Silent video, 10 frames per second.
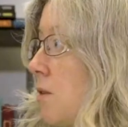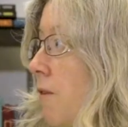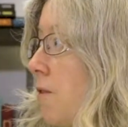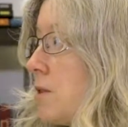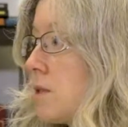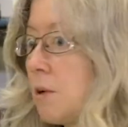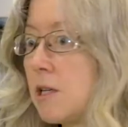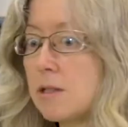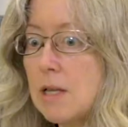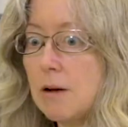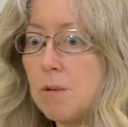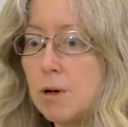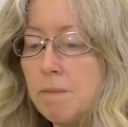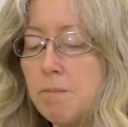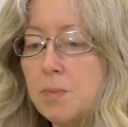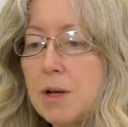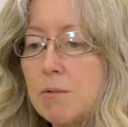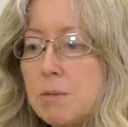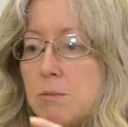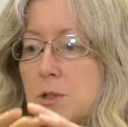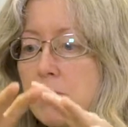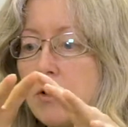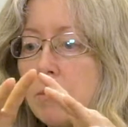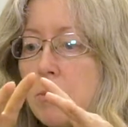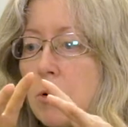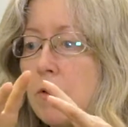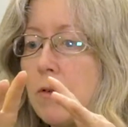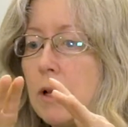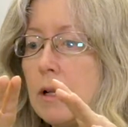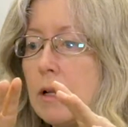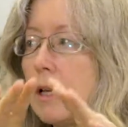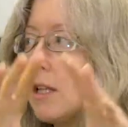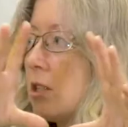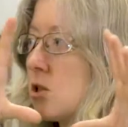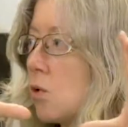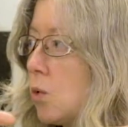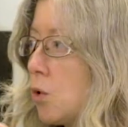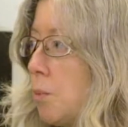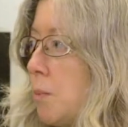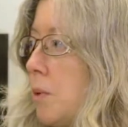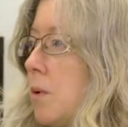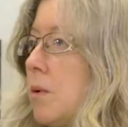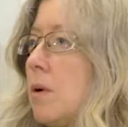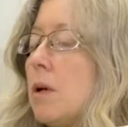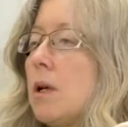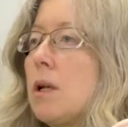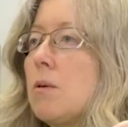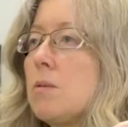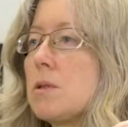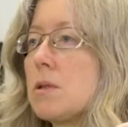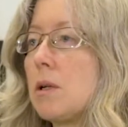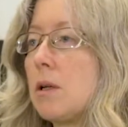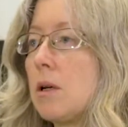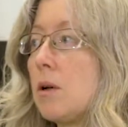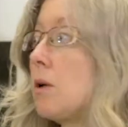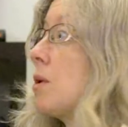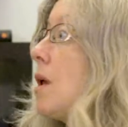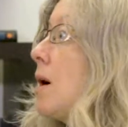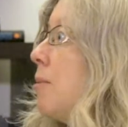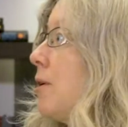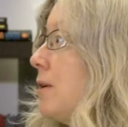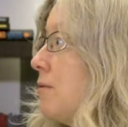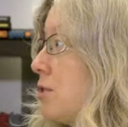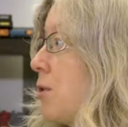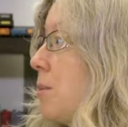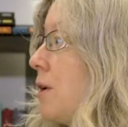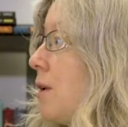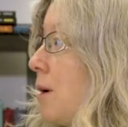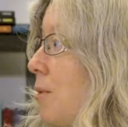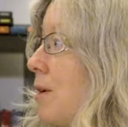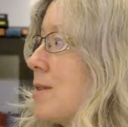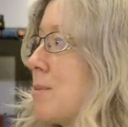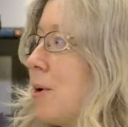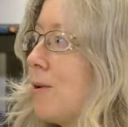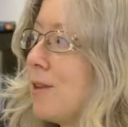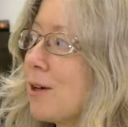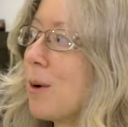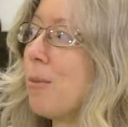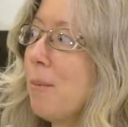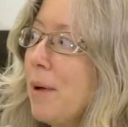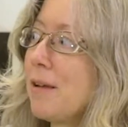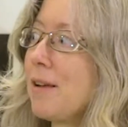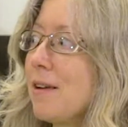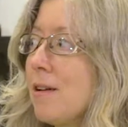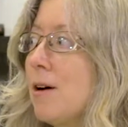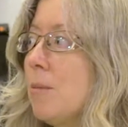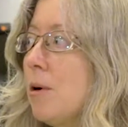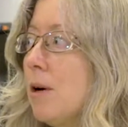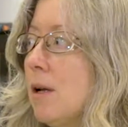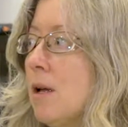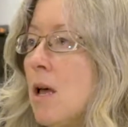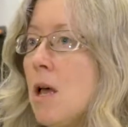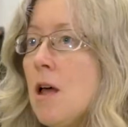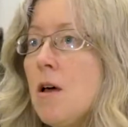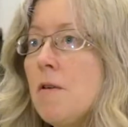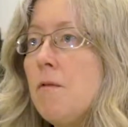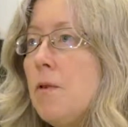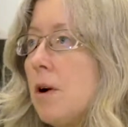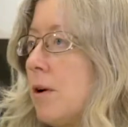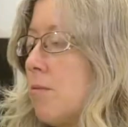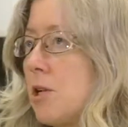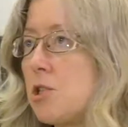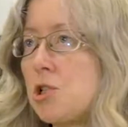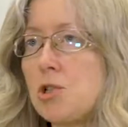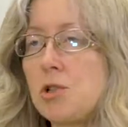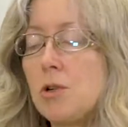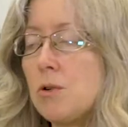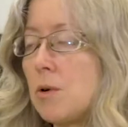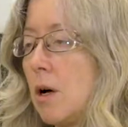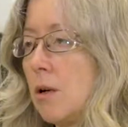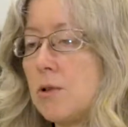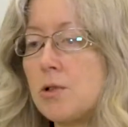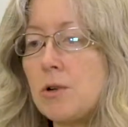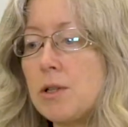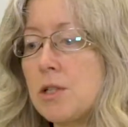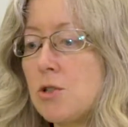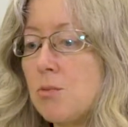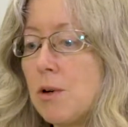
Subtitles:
difference, because that one was filmed more like in this older building, and it was like it was library. It was filmed in a library because apparently the couple met in a library. Very rich, colors, architecture,